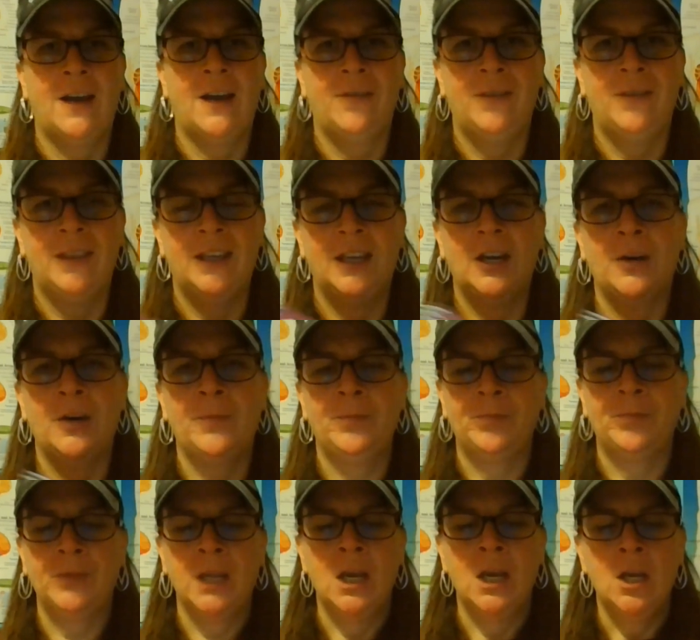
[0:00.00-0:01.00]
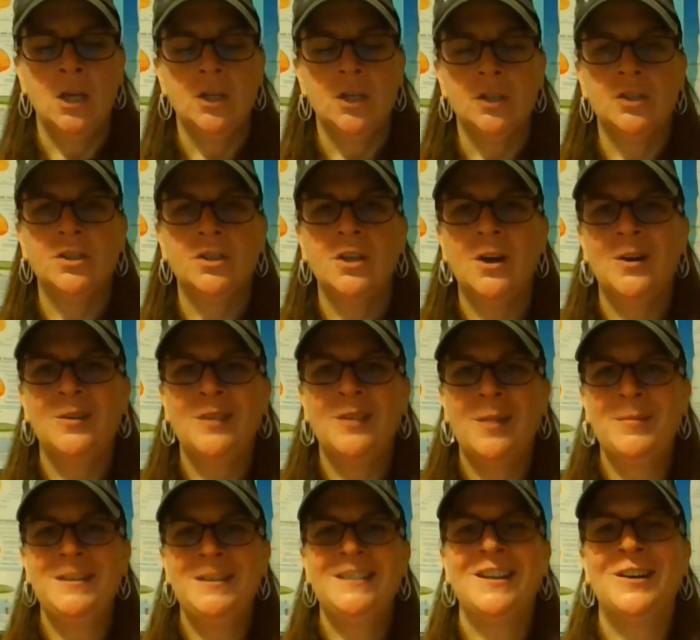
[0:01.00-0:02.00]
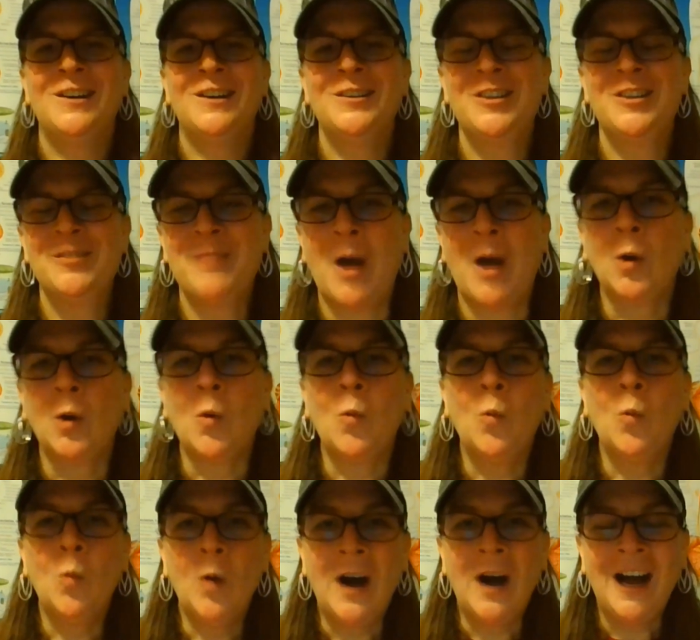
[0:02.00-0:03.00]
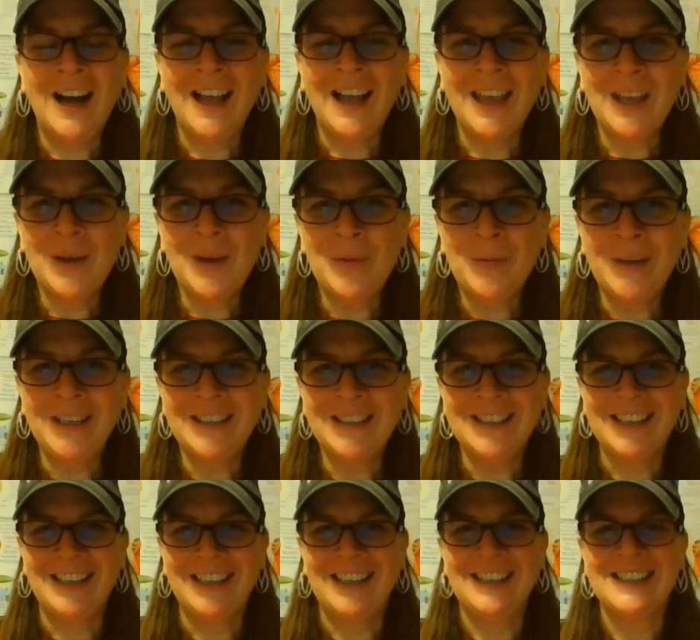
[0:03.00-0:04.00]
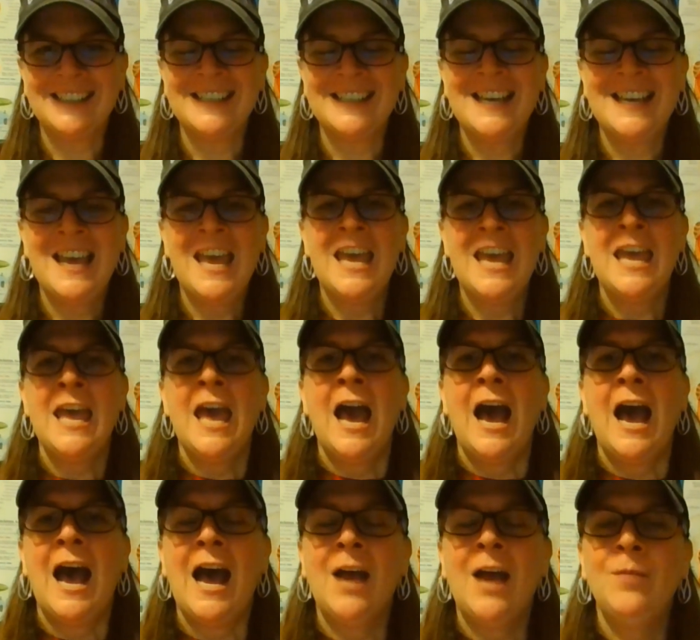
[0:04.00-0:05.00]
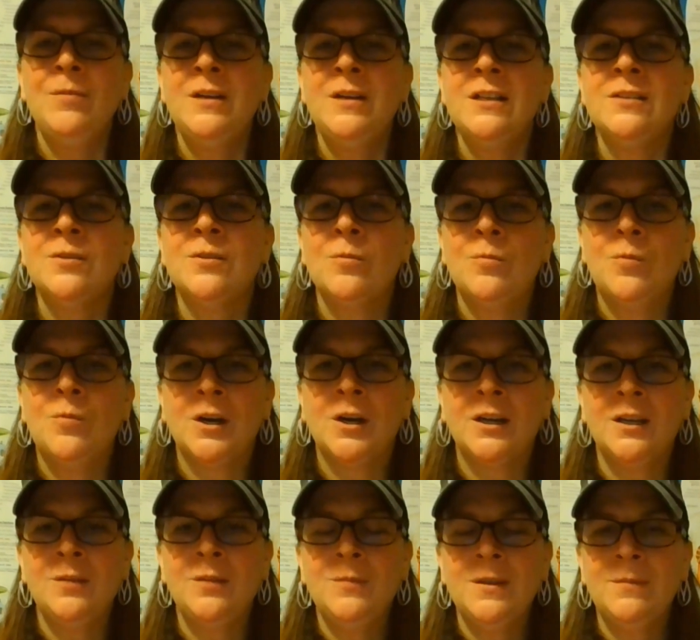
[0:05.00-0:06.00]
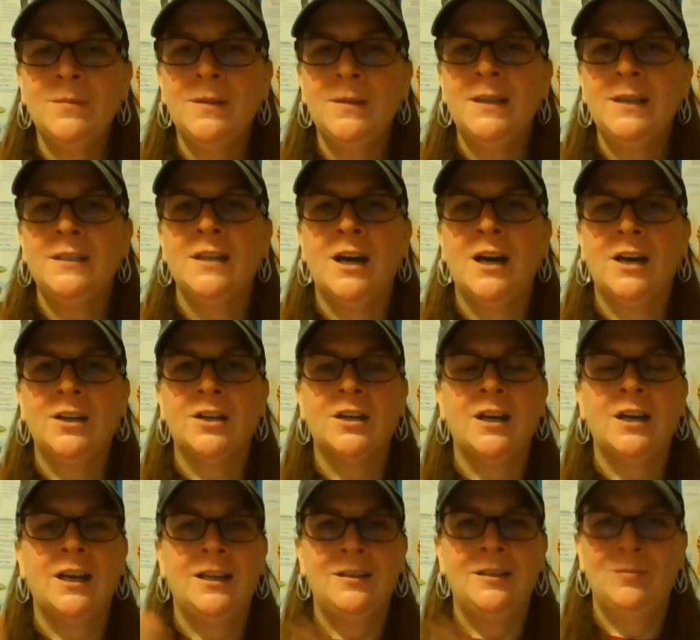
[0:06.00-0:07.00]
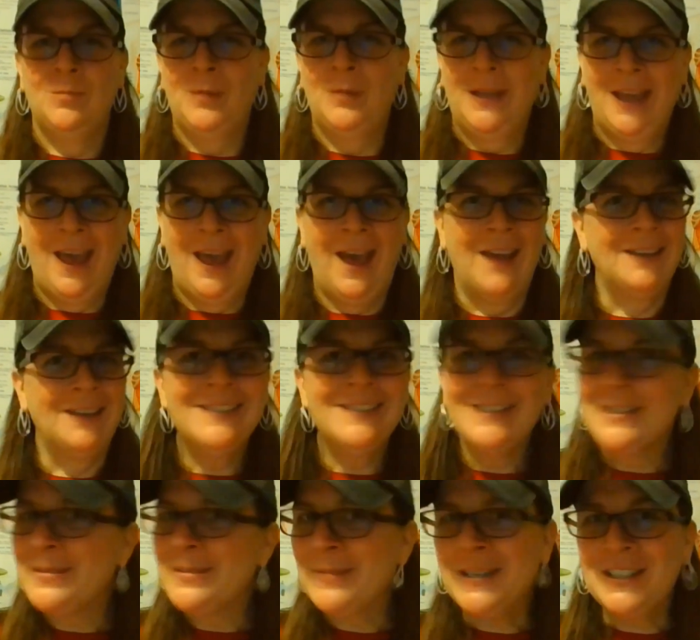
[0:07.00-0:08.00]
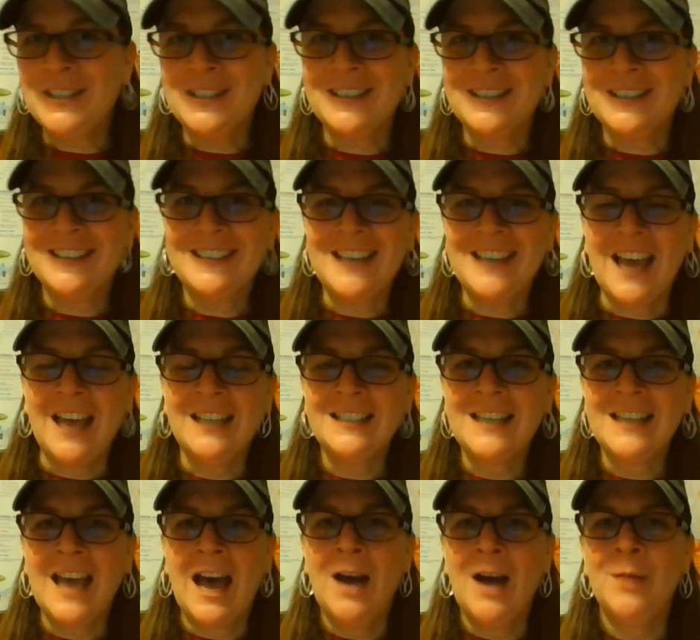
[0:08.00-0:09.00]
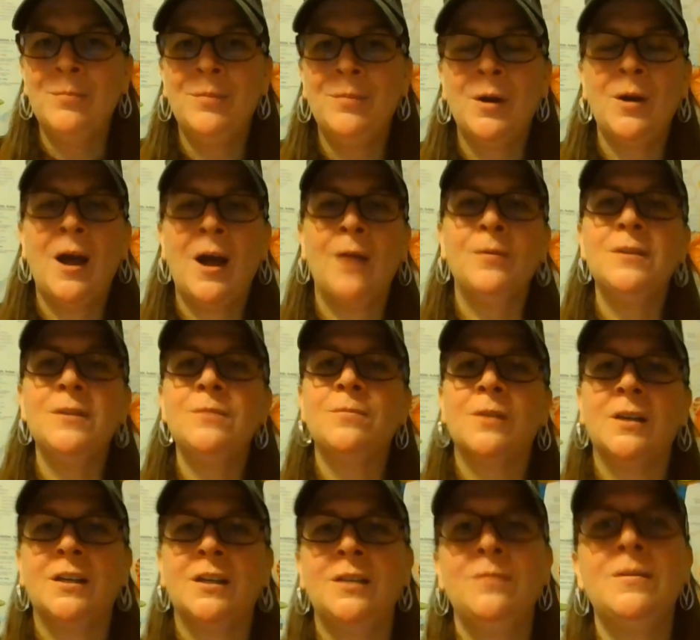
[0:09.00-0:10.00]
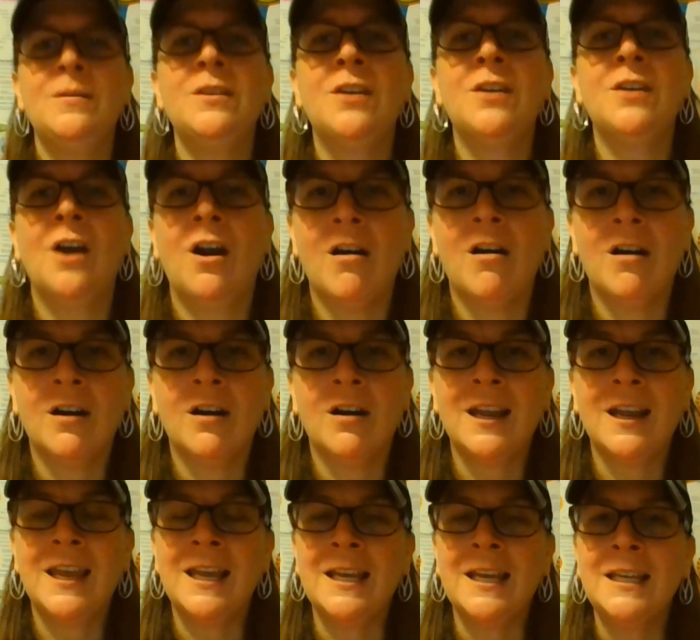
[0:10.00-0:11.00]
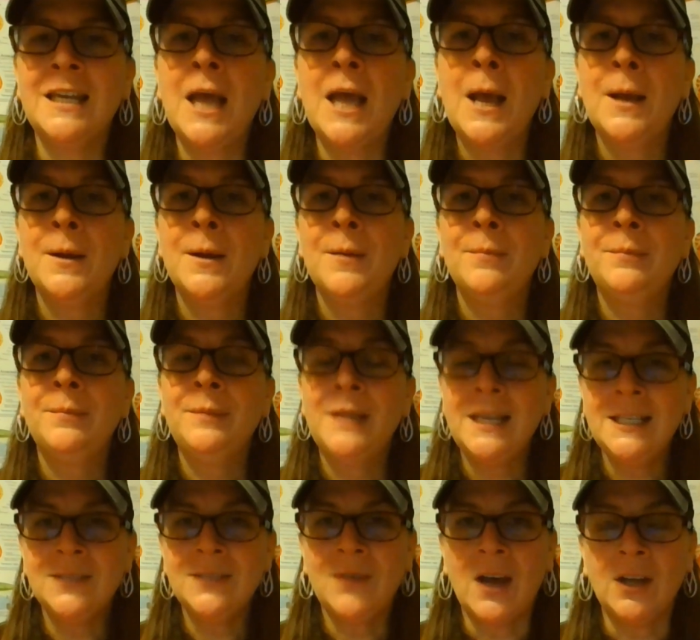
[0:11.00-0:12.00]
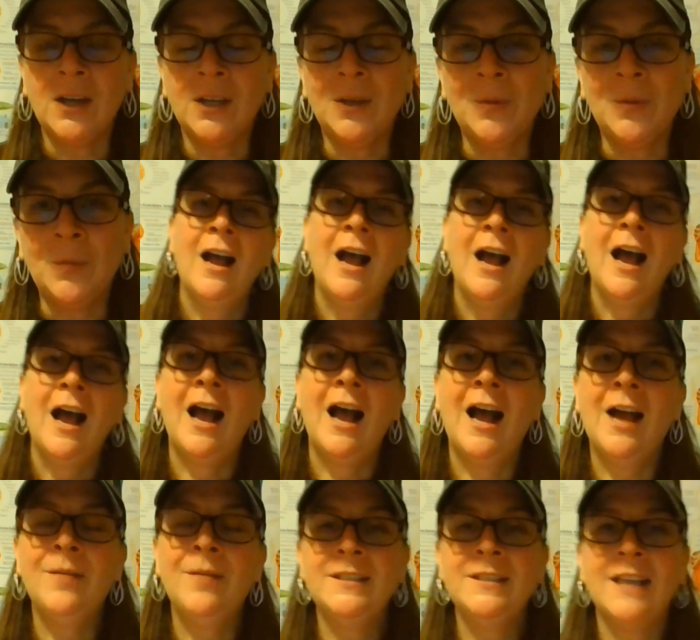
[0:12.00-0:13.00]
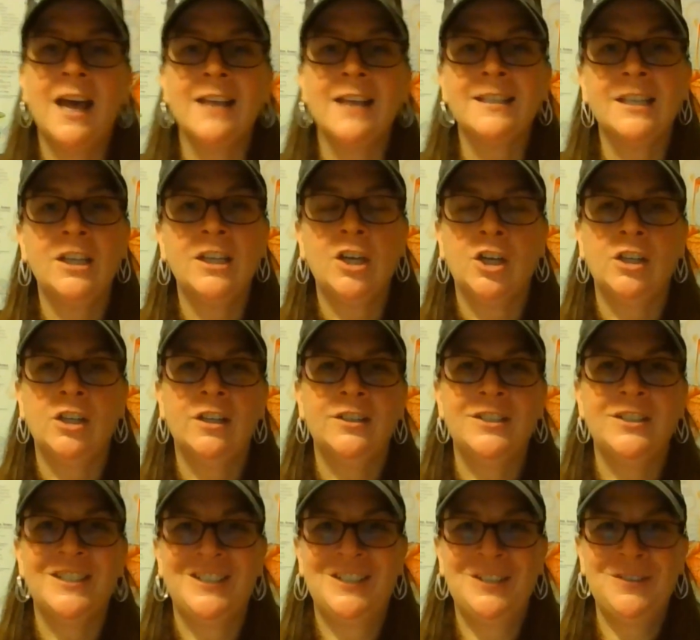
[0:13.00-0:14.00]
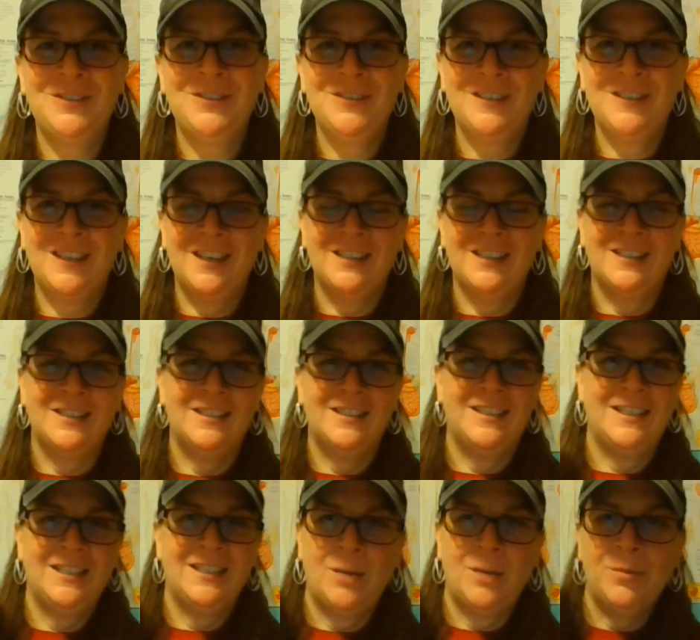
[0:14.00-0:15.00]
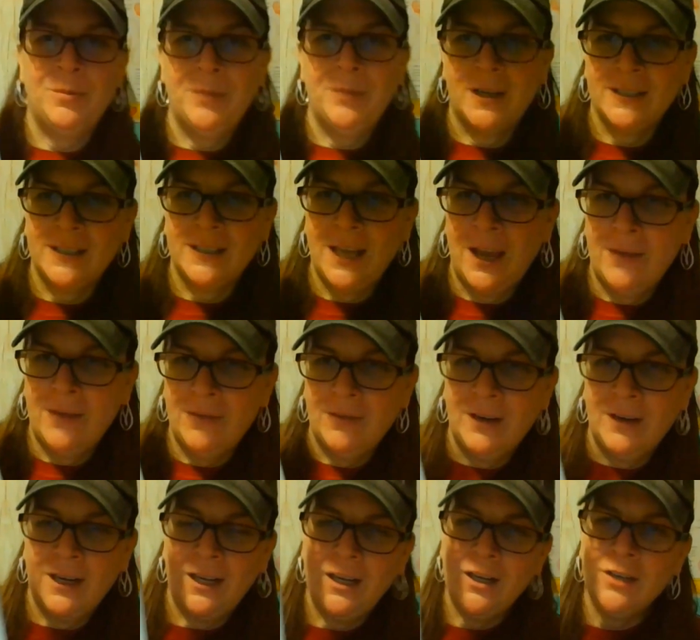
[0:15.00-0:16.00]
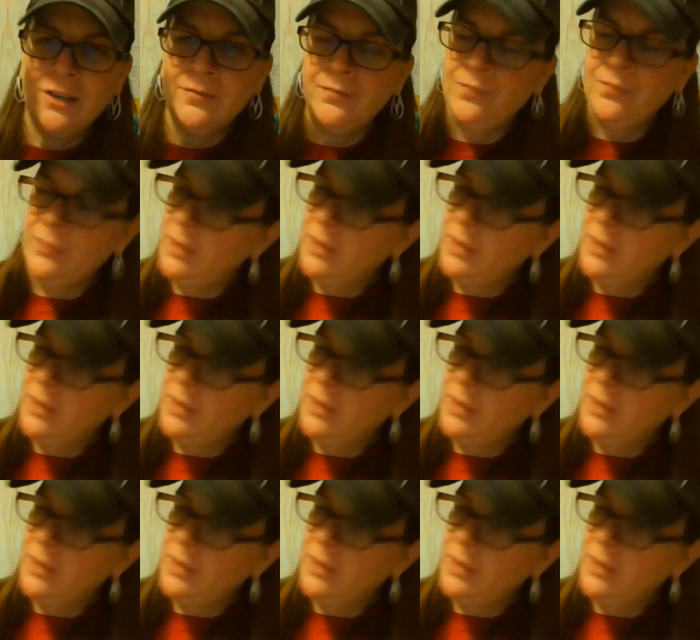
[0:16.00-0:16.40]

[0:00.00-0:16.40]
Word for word: half of the year. So let me tell you about why we did it. I was working with my daughter, and we hadn't switched yet, but I was working with her in place value. I was asking her, and I'll just use this as an example because I have it right here,